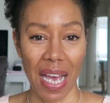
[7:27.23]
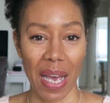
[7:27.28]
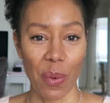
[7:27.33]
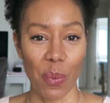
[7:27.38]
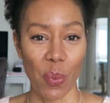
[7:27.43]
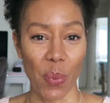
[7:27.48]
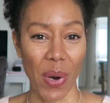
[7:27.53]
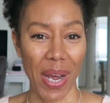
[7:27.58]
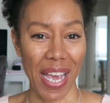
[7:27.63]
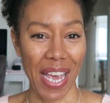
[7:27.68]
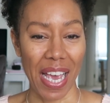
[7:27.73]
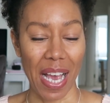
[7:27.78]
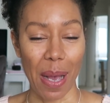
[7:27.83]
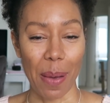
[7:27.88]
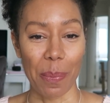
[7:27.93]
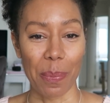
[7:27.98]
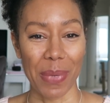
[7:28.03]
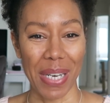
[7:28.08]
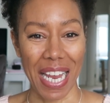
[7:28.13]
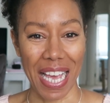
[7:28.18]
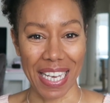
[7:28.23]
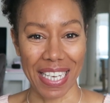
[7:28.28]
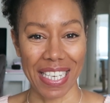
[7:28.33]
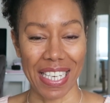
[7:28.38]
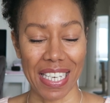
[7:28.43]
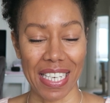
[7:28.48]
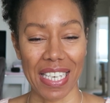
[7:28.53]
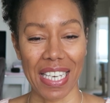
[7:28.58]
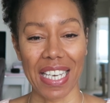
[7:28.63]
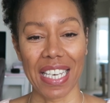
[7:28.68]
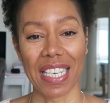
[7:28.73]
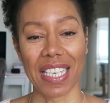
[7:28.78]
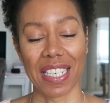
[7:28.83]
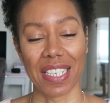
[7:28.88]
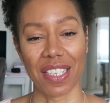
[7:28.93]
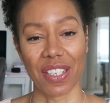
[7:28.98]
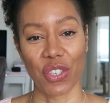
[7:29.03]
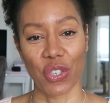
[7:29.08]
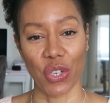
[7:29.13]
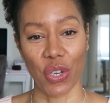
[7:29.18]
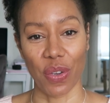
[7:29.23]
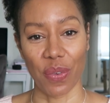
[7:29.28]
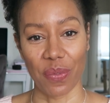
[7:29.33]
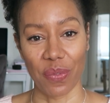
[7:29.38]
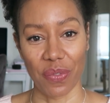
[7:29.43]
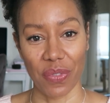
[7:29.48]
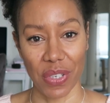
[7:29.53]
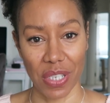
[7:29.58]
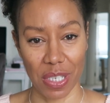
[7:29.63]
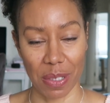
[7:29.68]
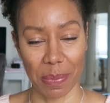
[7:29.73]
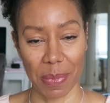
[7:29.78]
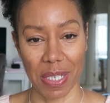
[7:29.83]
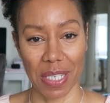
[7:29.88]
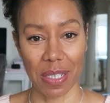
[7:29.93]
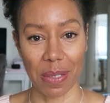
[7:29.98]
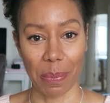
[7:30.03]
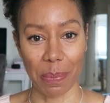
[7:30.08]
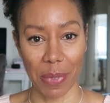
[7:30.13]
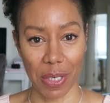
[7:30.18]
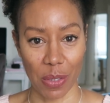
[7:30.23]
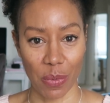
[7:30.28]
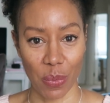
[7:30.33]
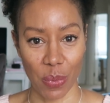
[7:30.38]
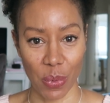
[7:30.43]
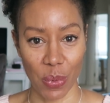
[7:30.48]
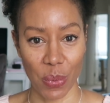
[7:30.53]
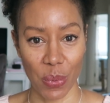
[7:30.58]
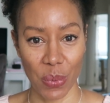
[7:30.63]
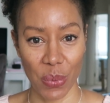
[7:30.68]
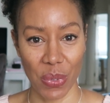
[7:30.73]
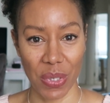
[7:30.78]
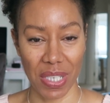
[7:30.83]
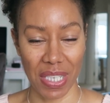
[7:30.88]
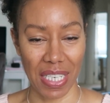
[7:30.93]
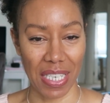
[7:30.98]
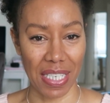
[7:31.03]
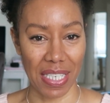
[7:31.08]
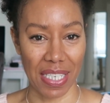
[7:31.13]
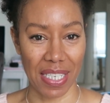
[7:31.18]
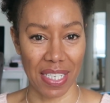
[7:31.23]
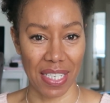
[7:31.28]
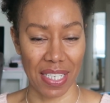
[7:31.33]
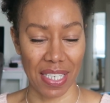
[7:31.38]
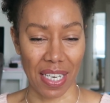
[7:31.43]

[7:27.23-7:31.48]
where I'm lacking in certain vitamins and minerals is